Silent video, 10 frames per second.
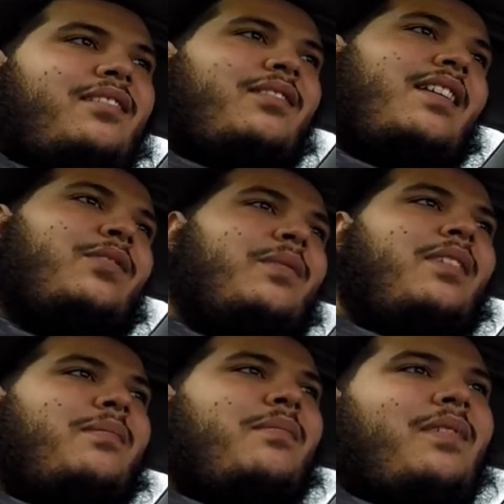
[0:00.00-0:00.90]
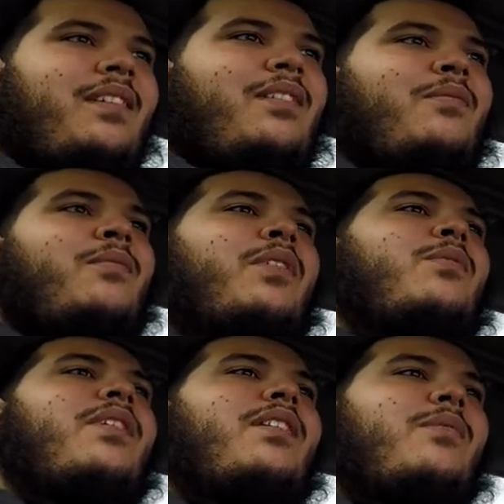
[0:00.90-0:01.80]
So that's why when we
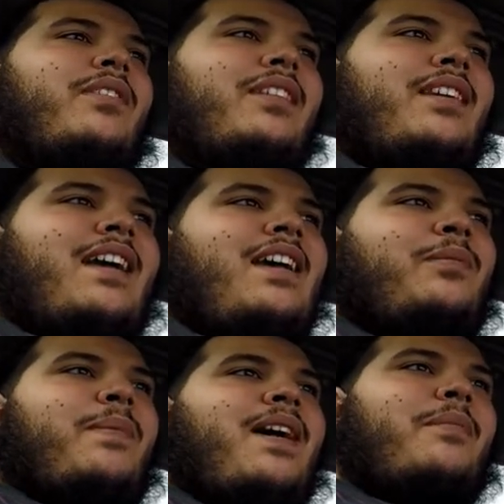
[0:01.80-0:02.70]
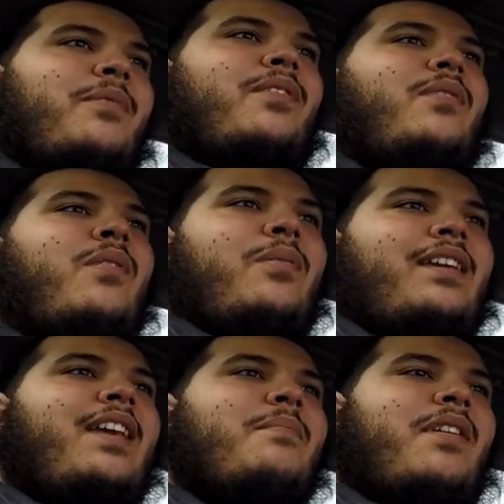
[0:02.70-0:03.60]
went, it wasn't as packed, but when we
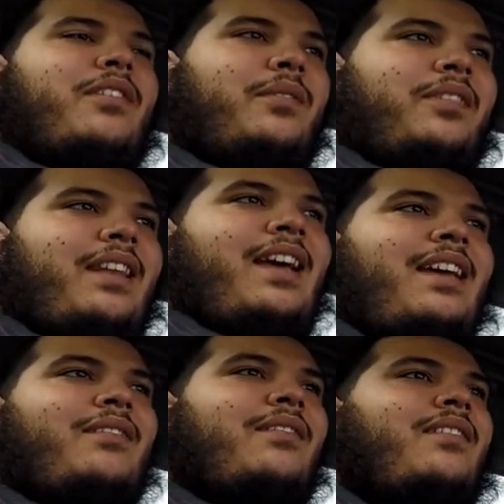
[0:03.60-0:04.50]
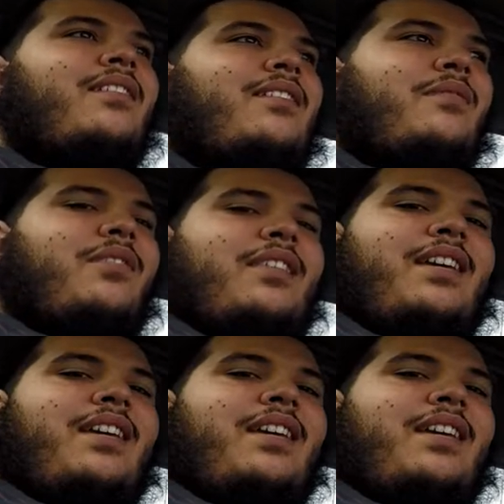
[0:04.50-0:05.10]
came out, there was a line the